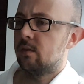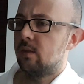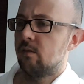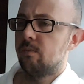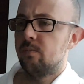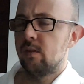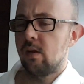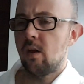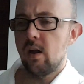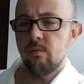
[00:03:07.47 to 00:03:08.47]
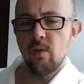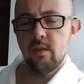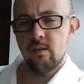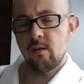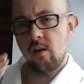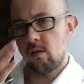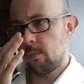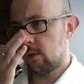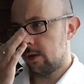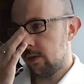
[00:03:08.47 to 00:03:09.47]
there's a kind of night terror, I can't
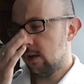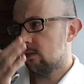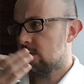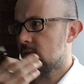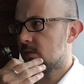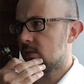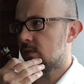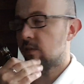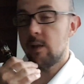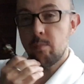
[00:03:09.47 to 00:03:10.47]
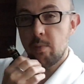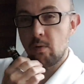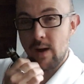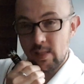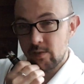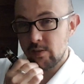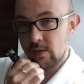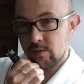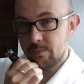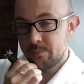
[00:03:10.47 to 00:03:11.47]
remember, I think it's sleep
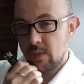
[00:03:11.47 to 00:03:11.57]
paralysis,